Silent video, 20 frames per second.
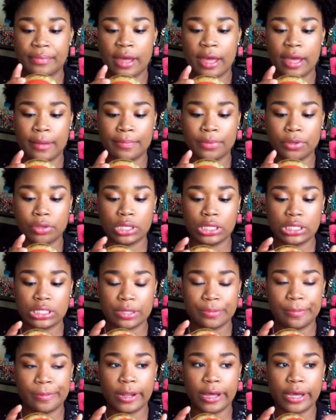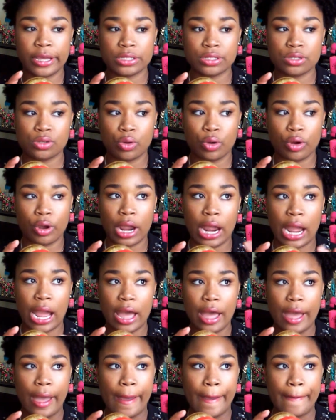my beauty supply store.
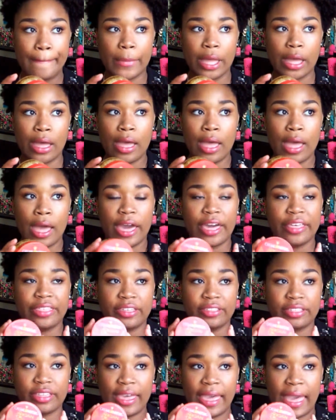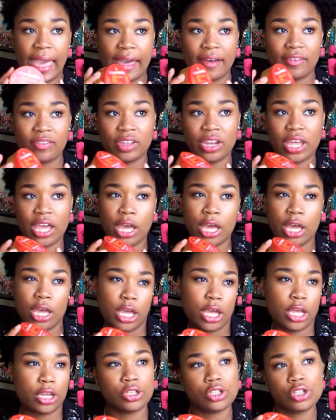I think they have it
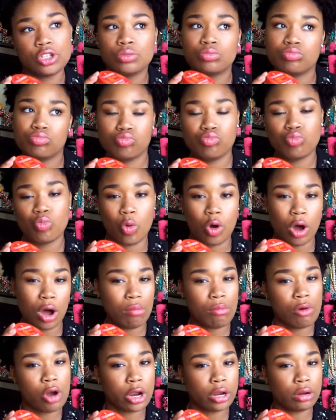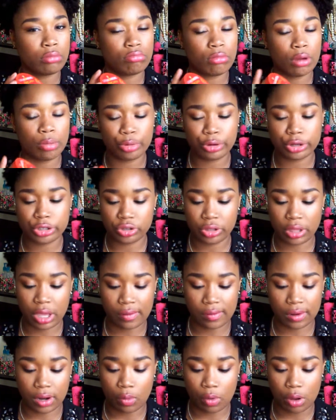at Walmart. I'm pretty sure they
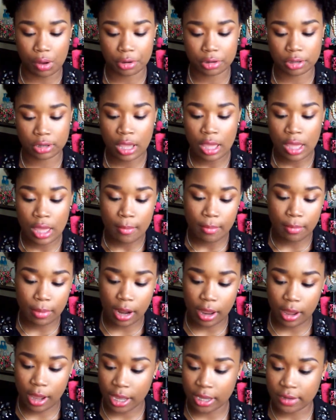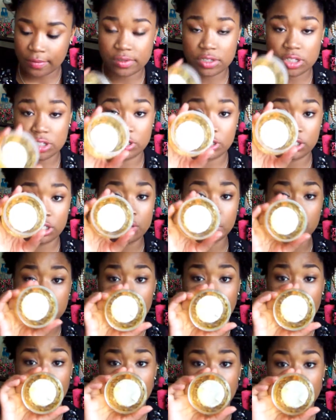have it at Walmart, but I've seriously used
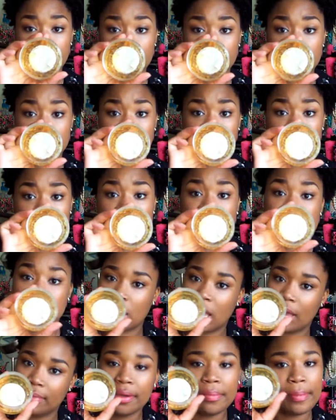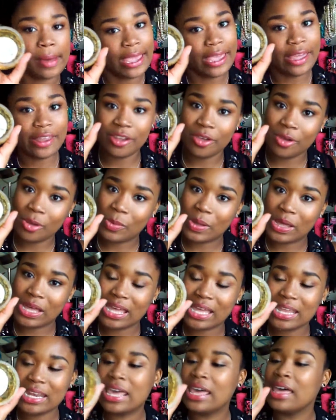up all of this, so it's time to buy a
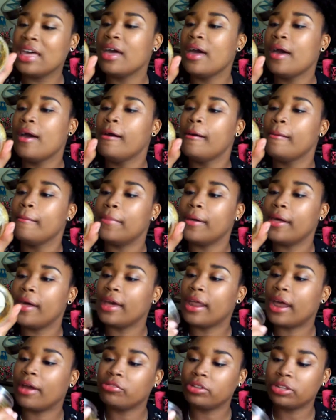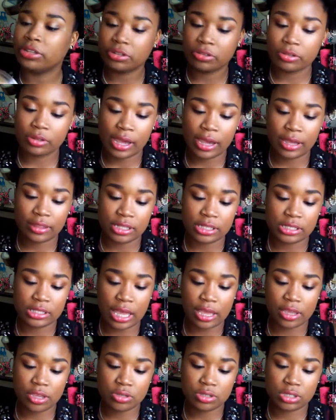new one. But I really do like this.
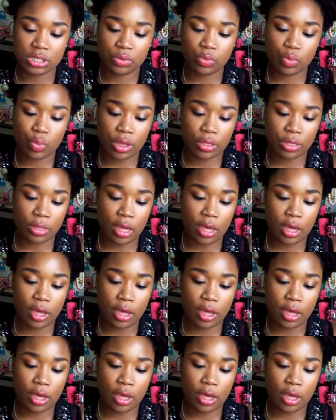I use it with